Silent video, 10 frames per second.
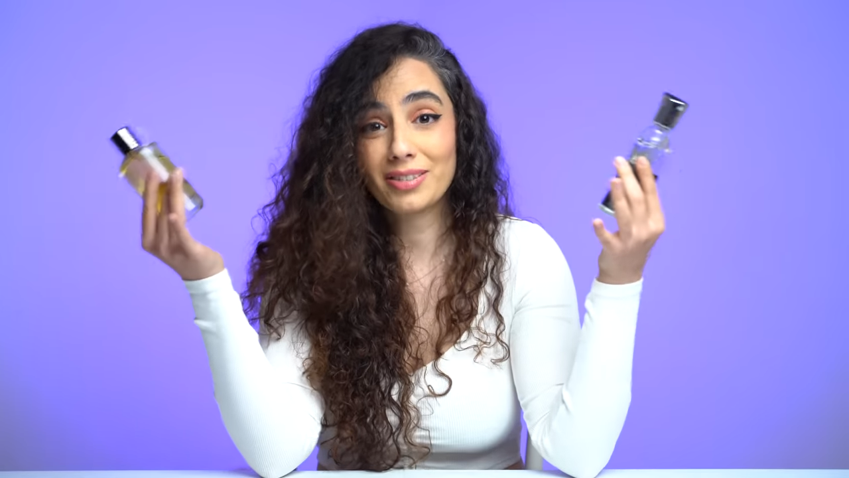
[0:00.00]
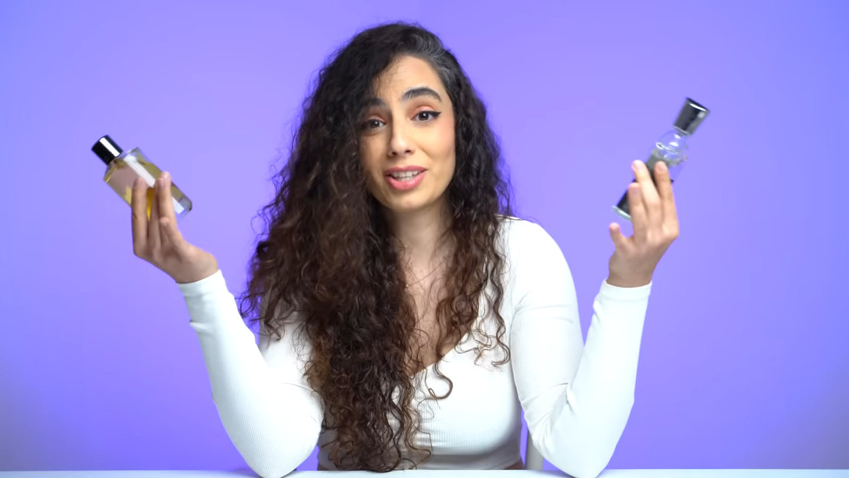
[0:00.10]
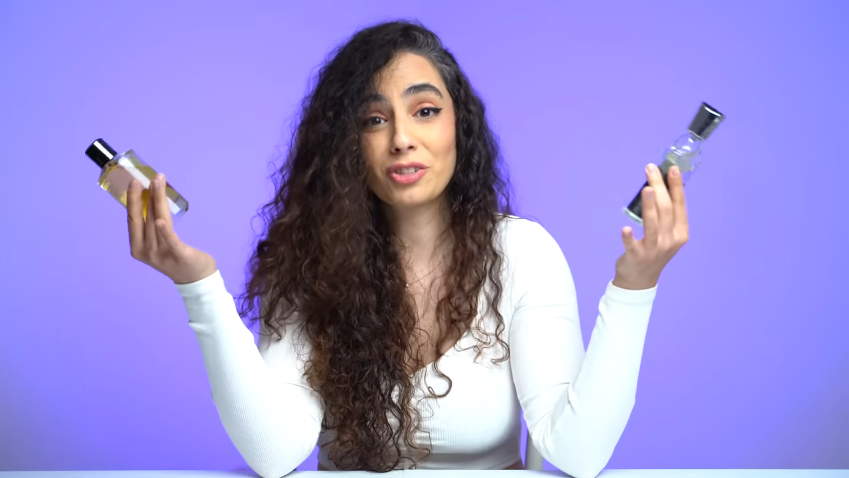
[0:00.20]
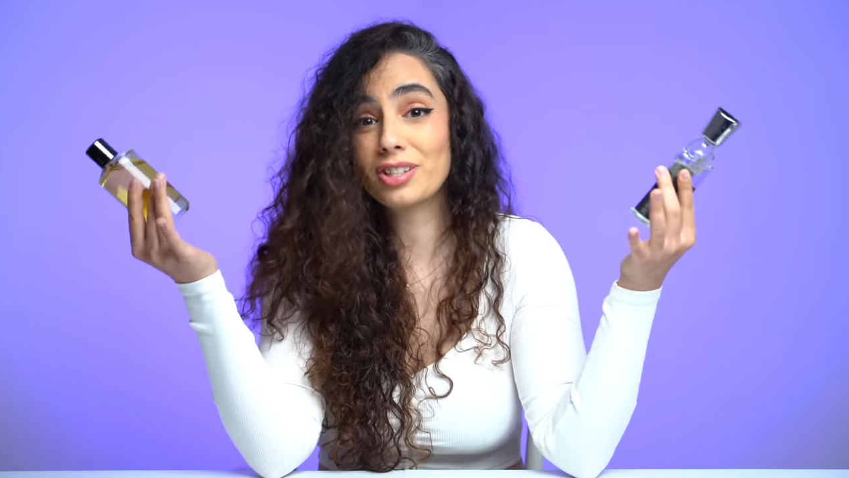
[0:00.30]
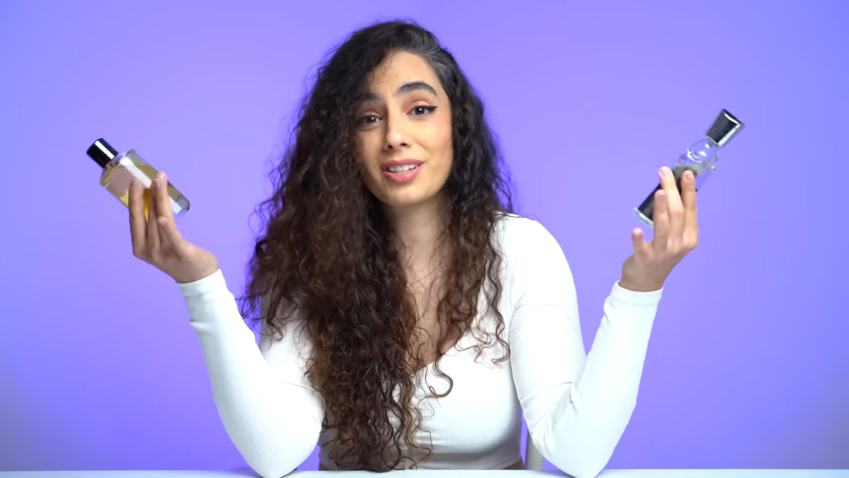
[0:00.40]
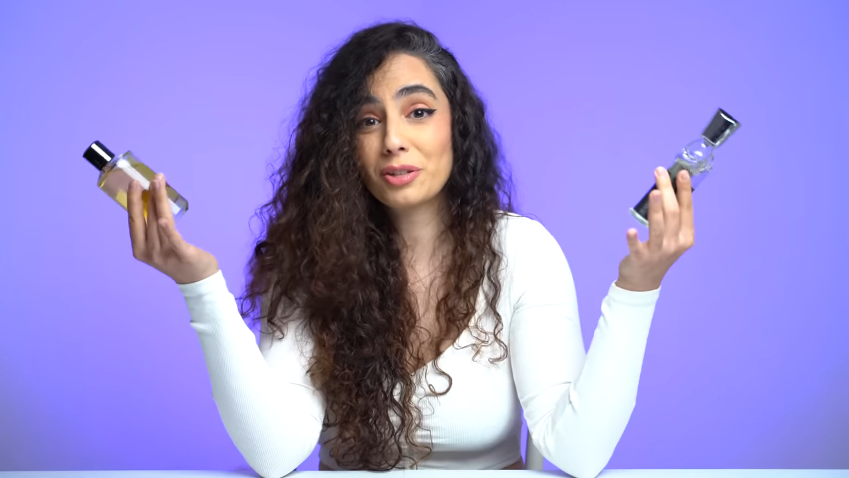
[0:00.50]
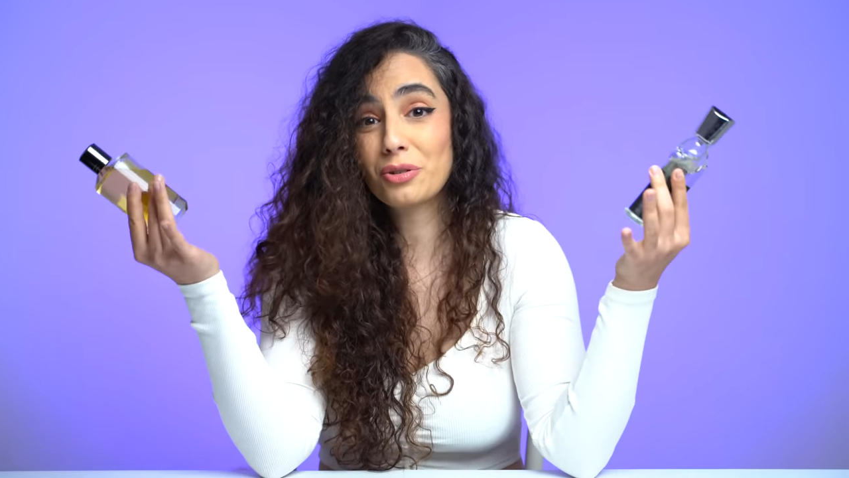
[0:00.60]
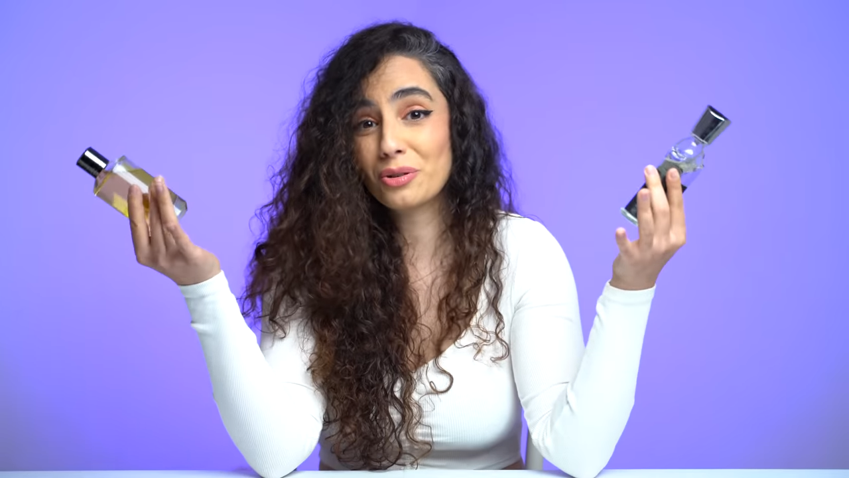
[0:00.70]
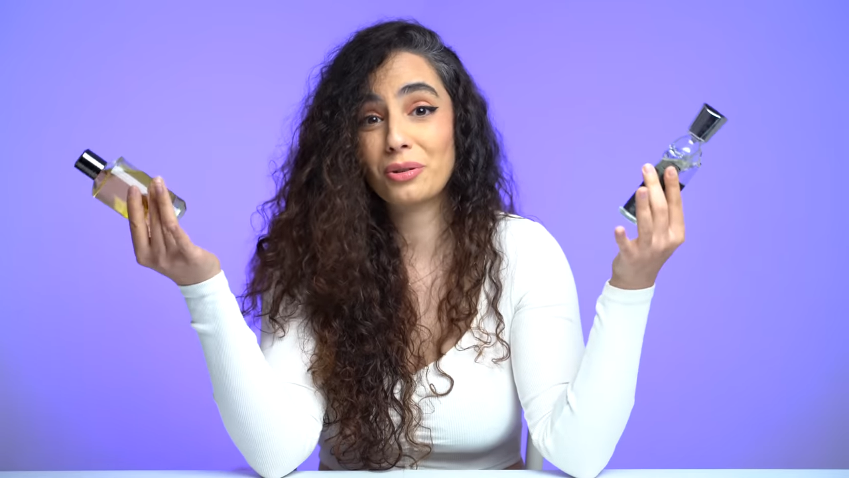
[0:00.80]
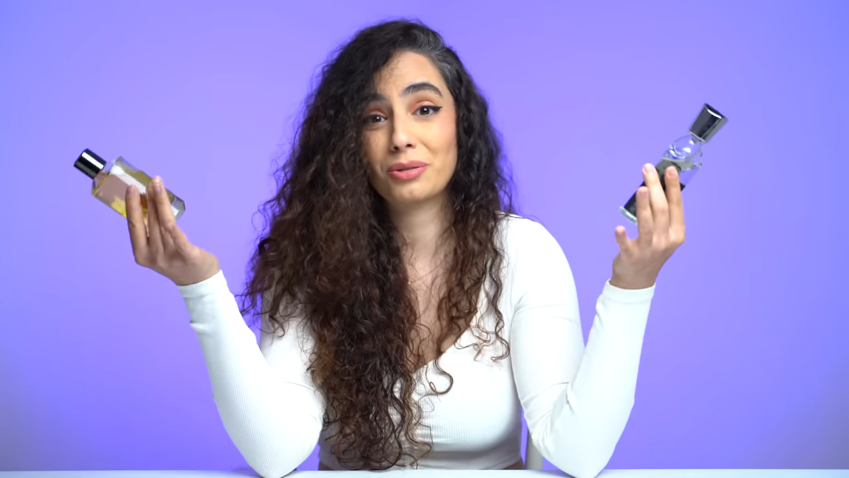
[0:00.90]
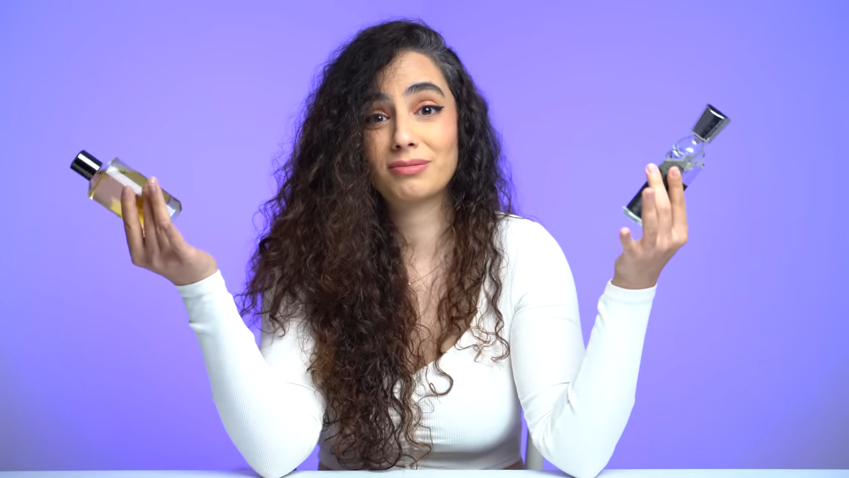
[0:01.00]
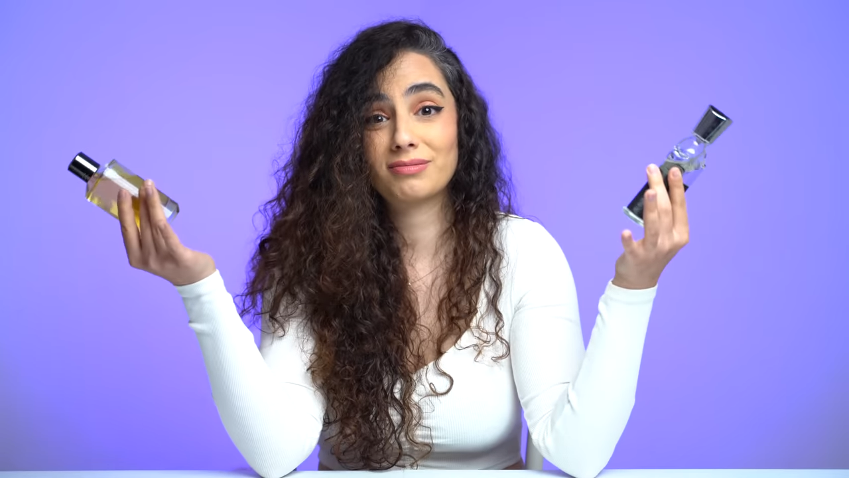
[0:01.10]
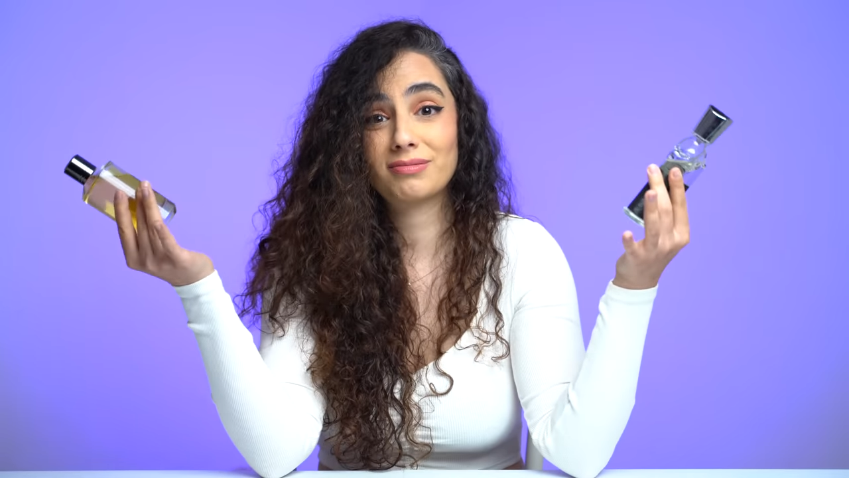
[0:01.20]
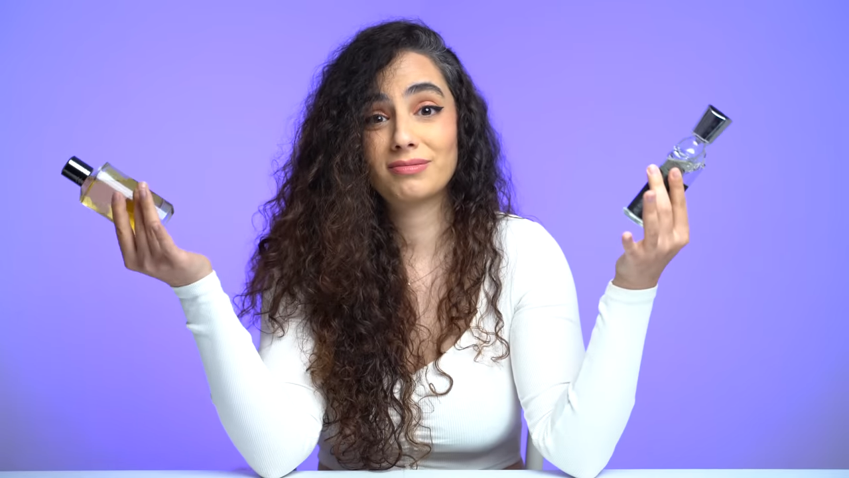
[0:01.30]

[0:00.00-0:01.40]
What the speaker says: And that's just not true.